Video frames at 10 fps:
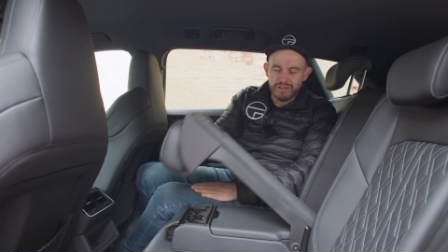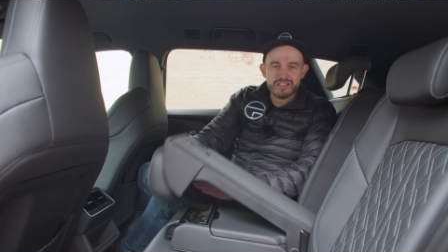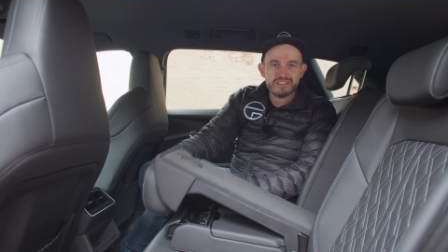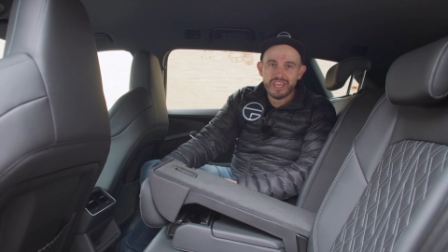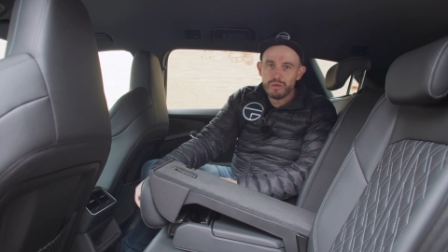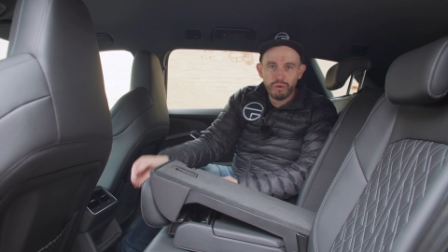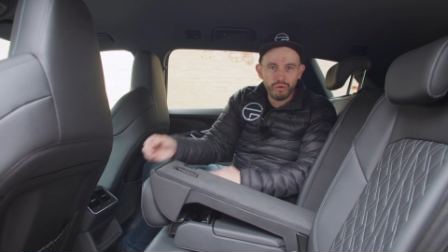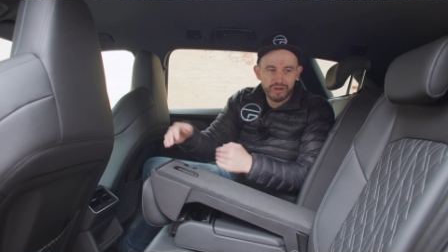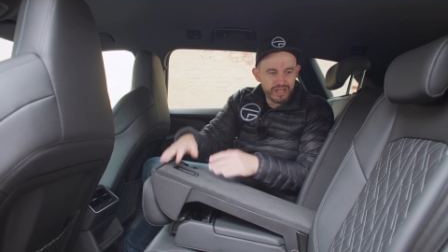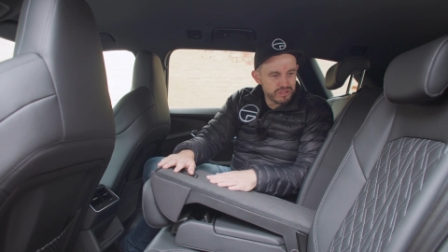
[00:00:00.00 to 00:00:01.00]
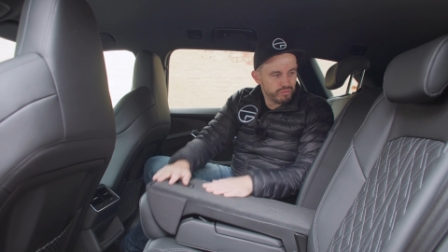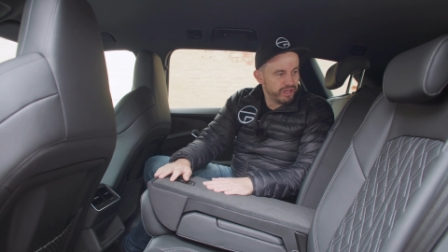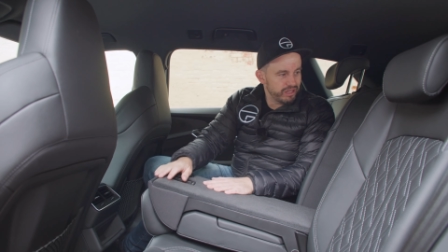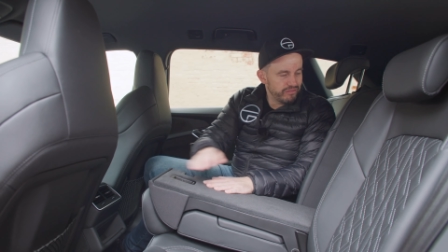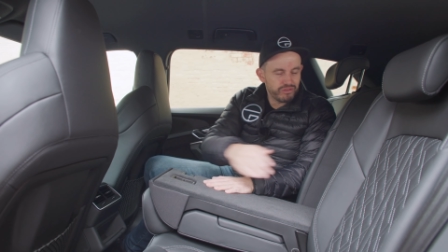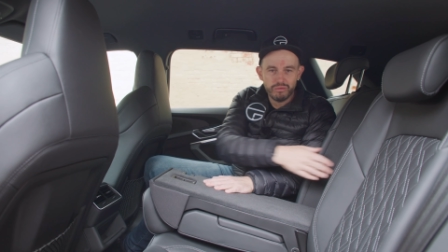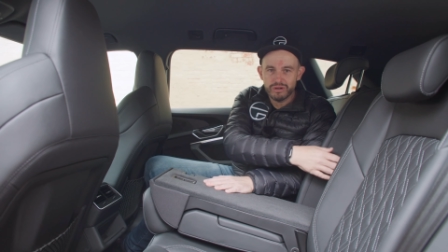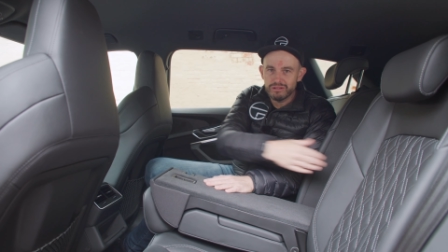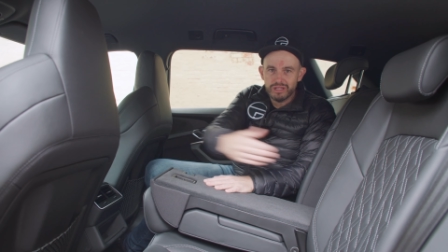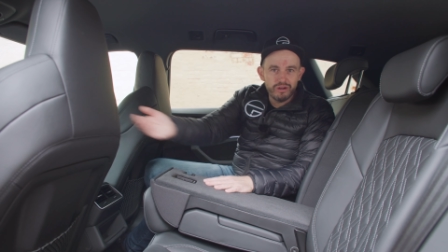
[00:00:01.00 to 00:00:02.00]
A ski port as well if you
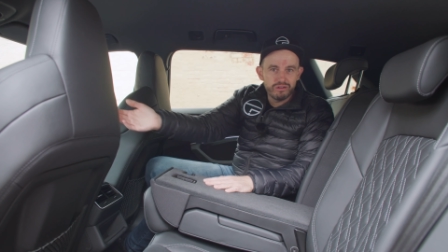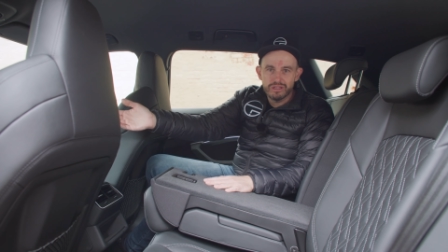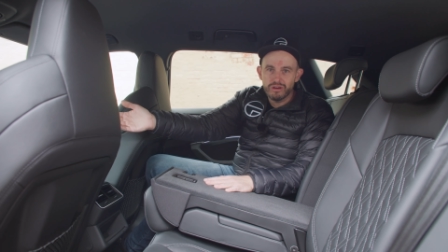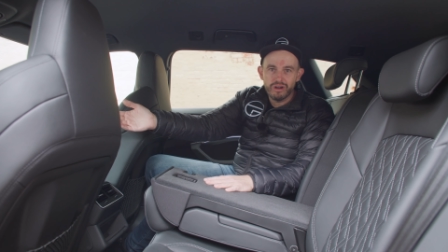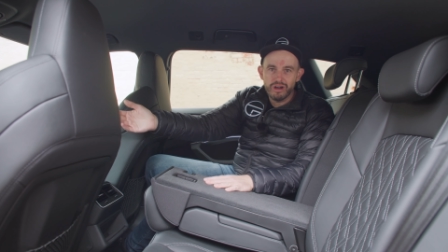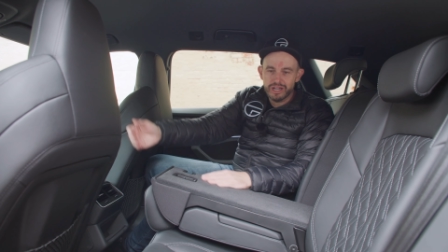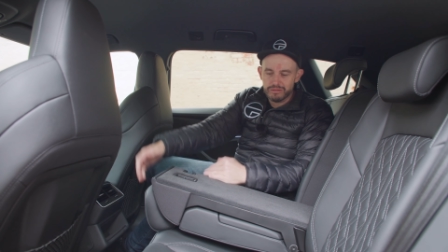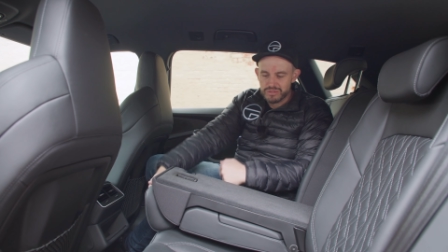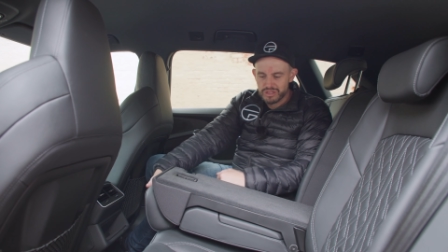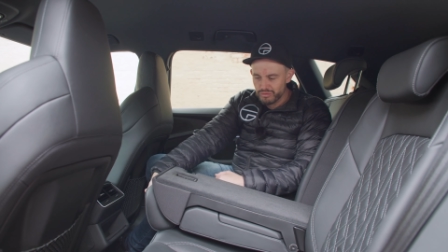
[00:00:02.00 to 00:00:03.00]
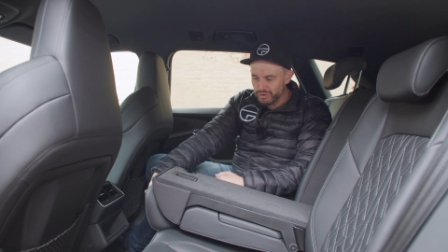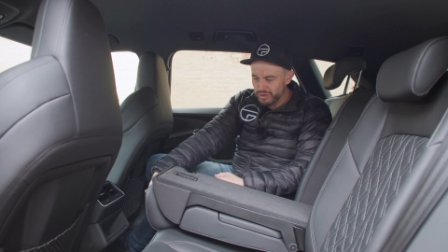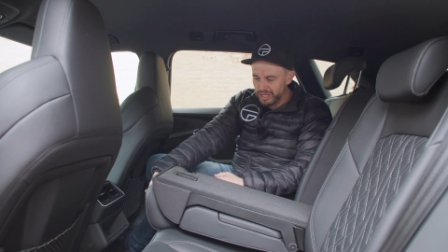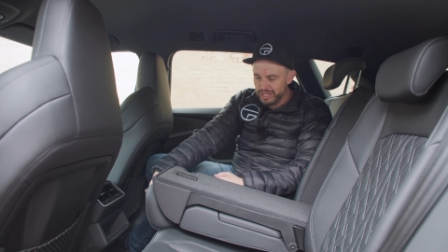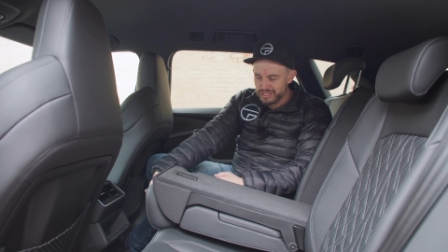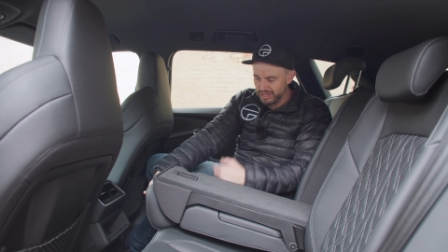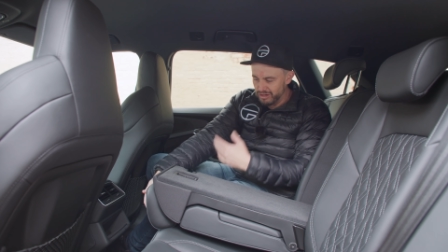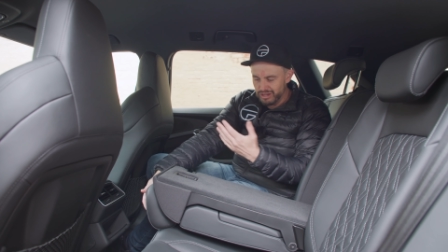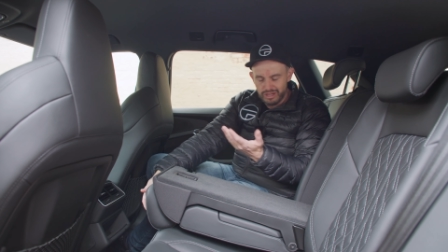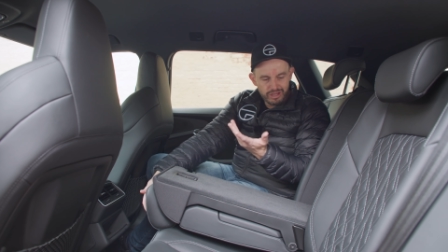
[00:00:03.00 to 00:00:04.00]
want to load long items through here.
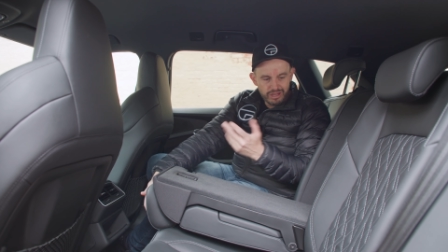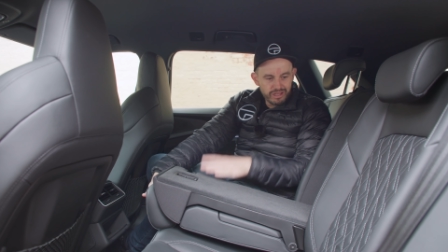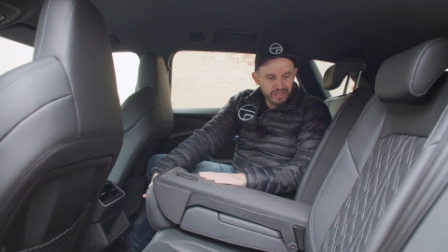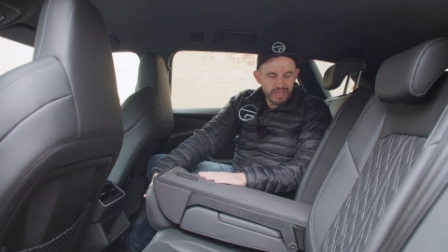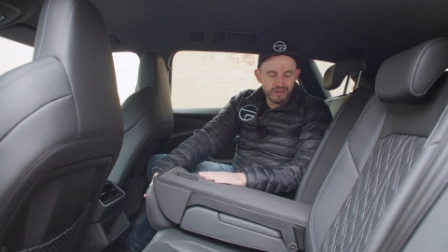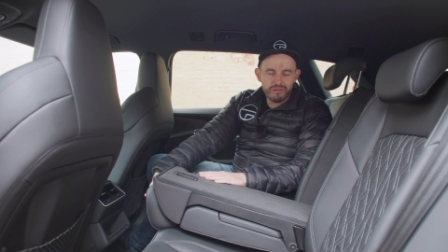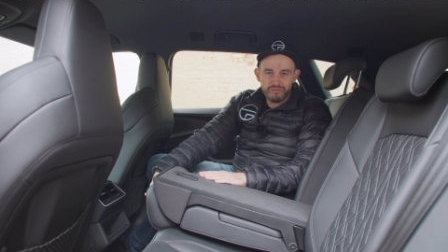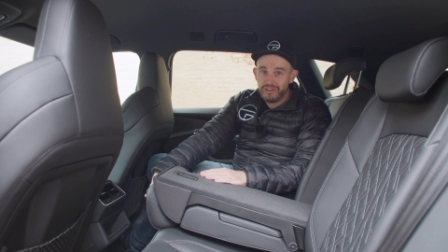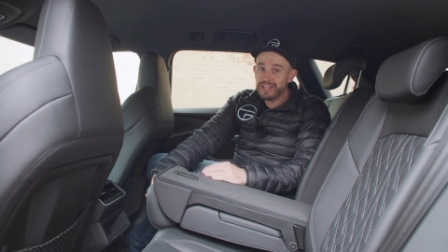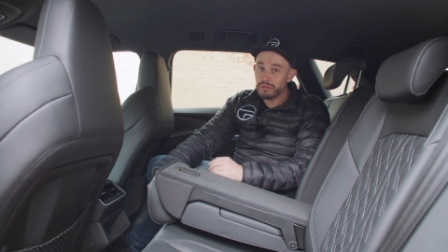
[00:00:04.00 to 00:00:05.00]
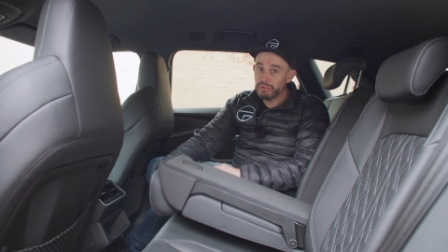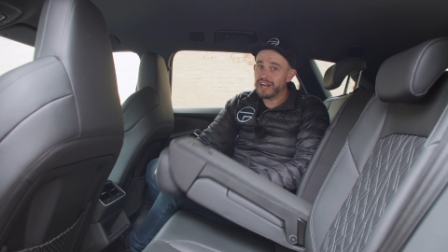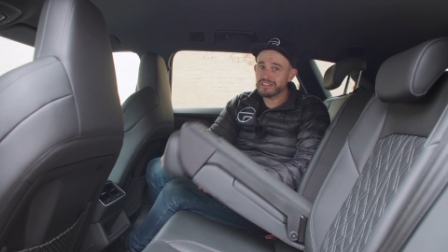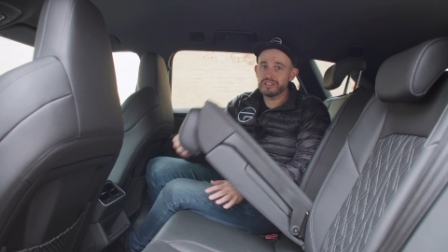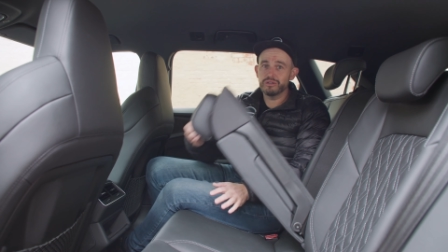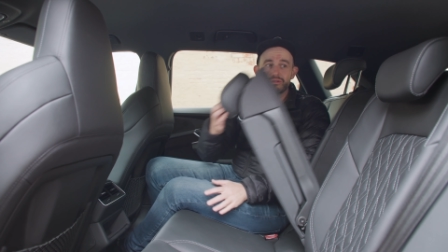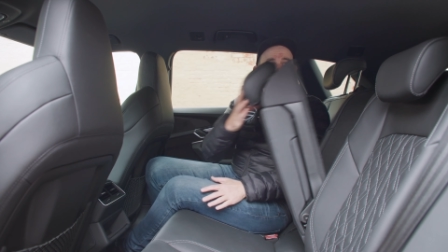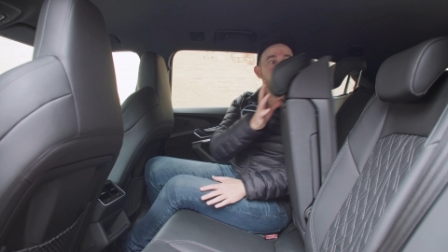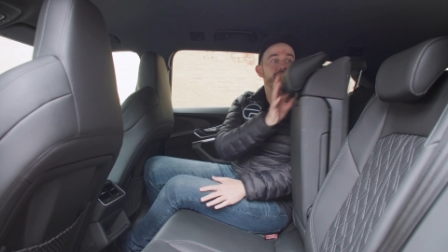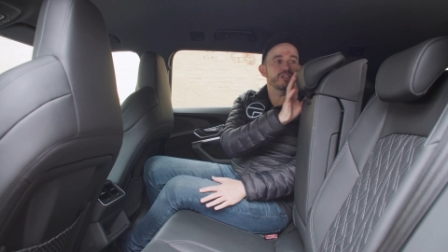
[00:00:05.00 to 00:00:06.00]
So yeah, fairly practical
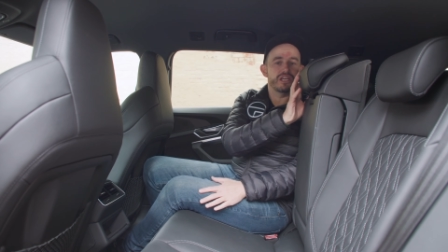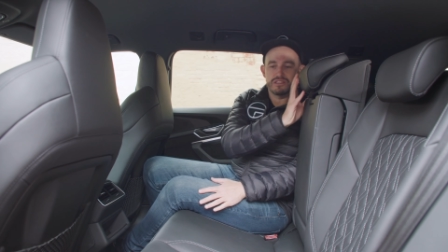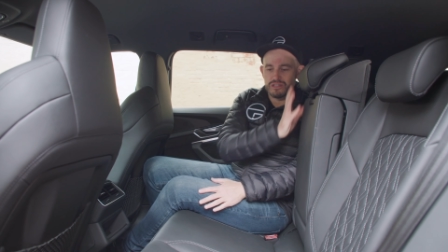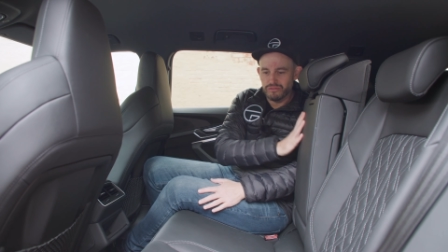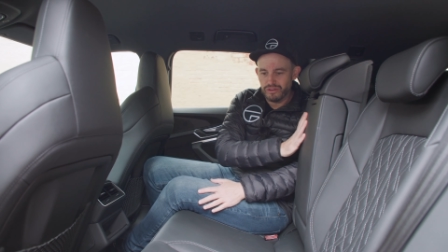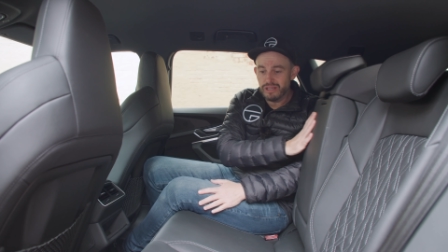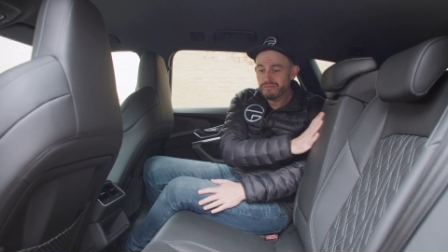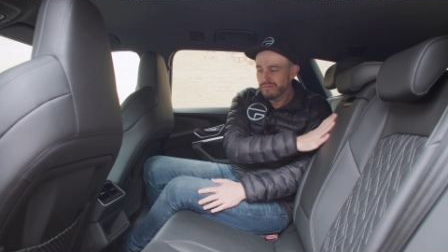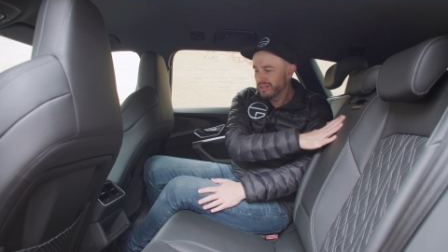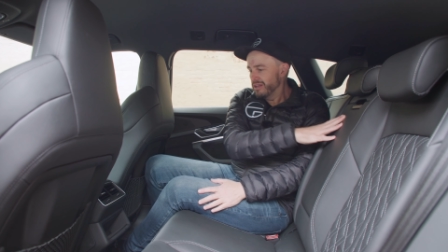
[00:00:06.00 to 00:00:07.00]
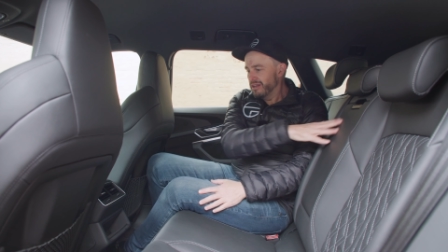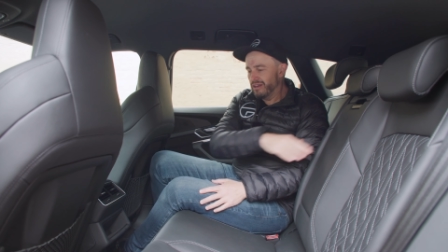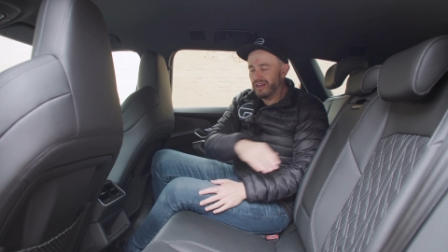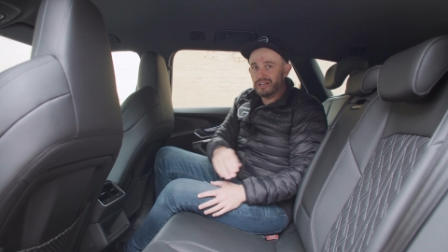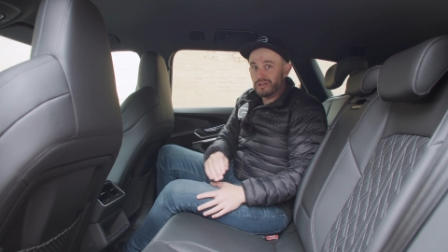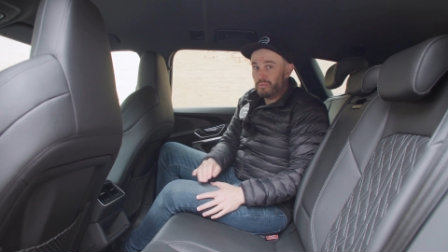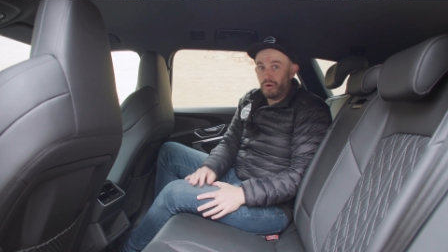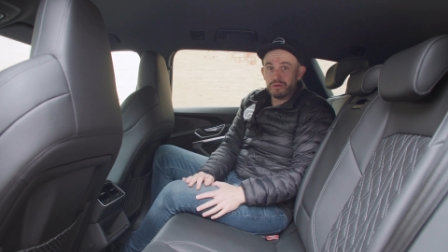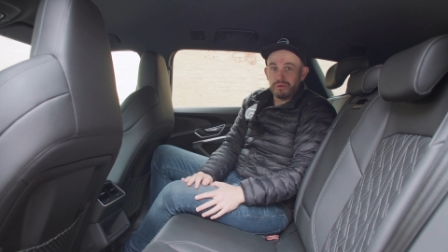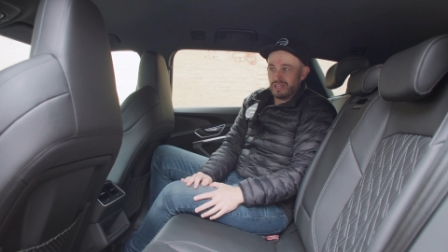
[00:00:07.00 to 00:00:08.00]
large SUV, and it'd
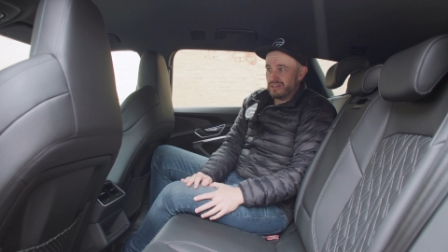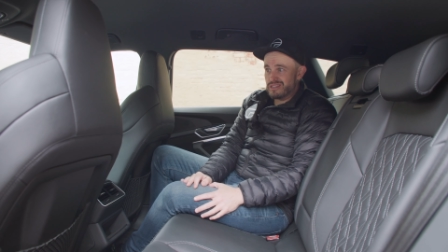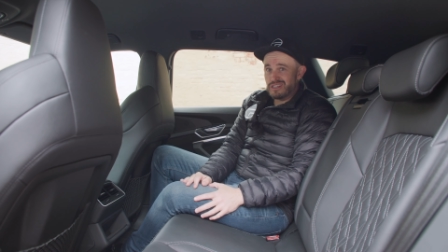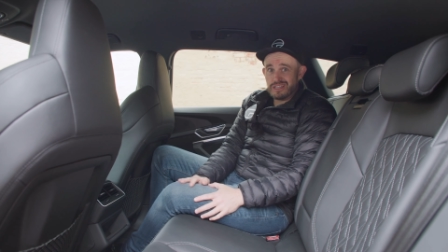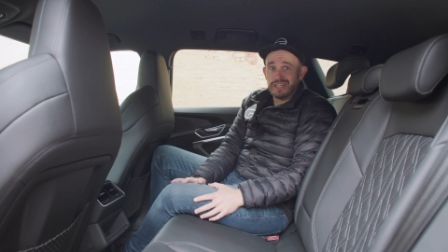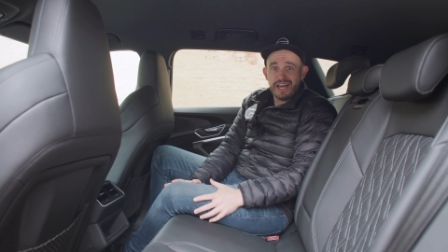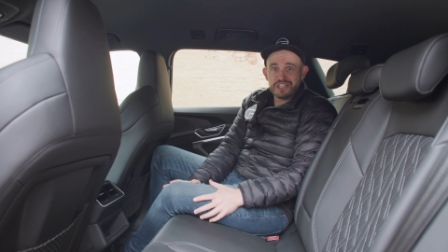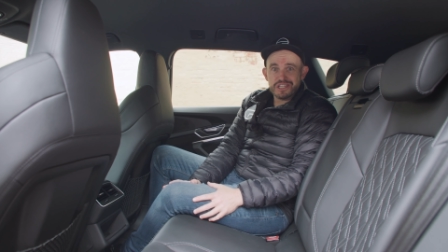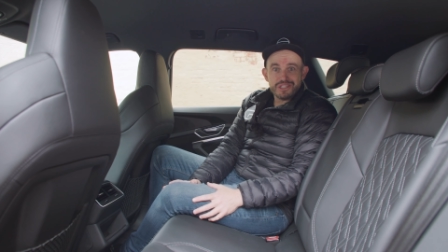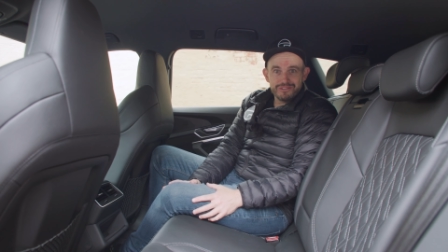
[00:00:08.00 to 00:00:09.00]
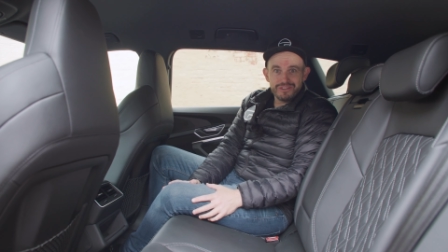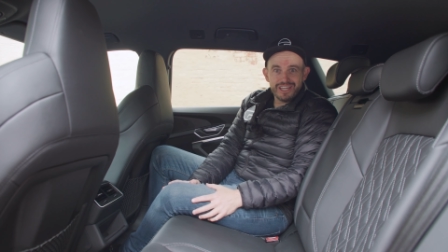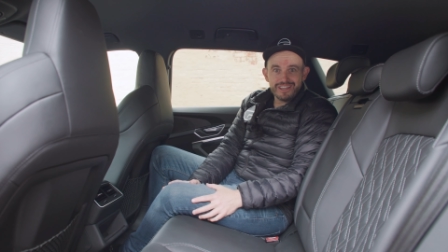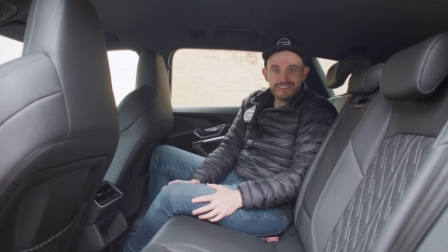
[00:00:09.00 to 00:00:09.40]
want to be because it is a large SUV.